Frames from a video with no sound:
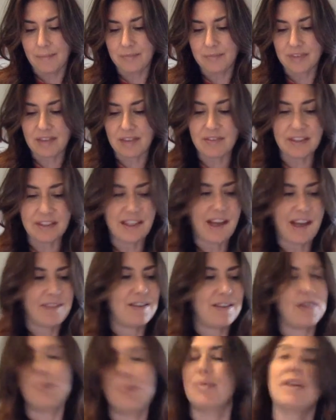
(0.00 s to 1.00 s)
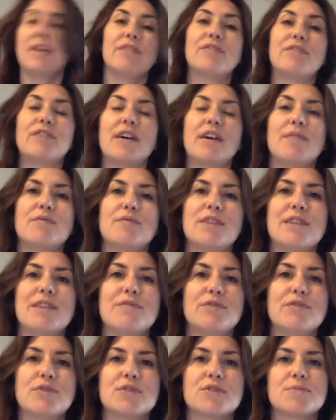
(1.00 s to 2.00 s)
giving that little bit of
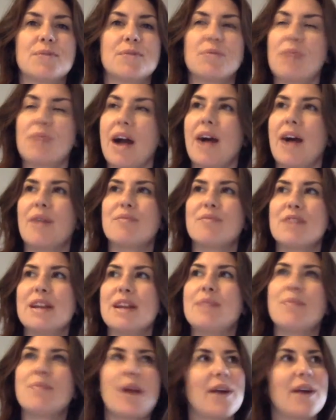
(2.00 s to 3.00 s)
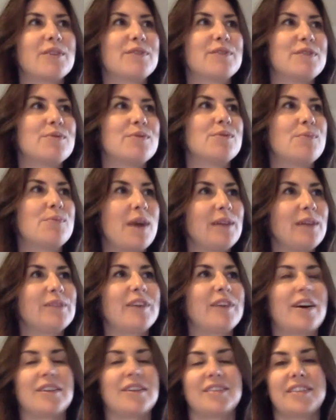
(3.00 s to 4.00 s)
reinforcement. Wow, I'm really proud of you, or well
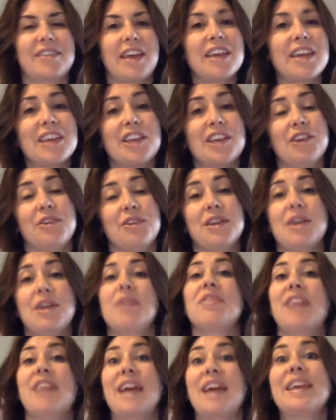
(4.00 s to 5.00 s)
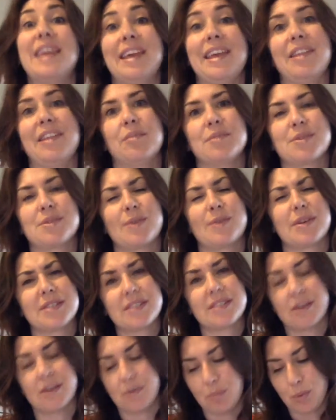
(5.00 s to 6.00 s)
done, thank you, and thanking them as well
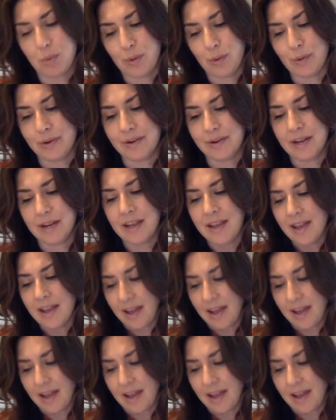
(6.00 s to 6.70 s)
is so important.